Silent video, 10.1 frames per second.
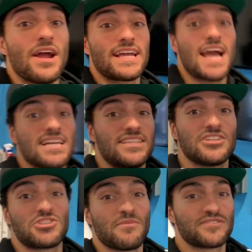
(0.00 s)
right, guys, thank
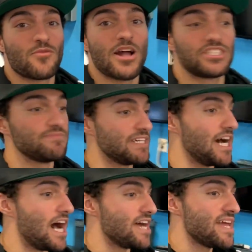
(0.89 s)
you so much for watching.
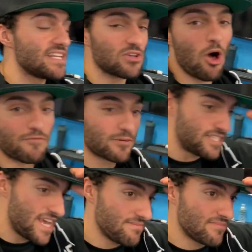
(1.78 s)
That is all for
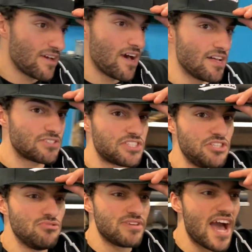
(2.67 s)
today. I'll
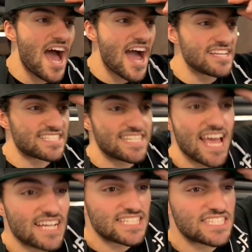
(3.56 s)
see you guys
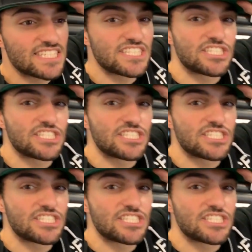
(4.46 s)
next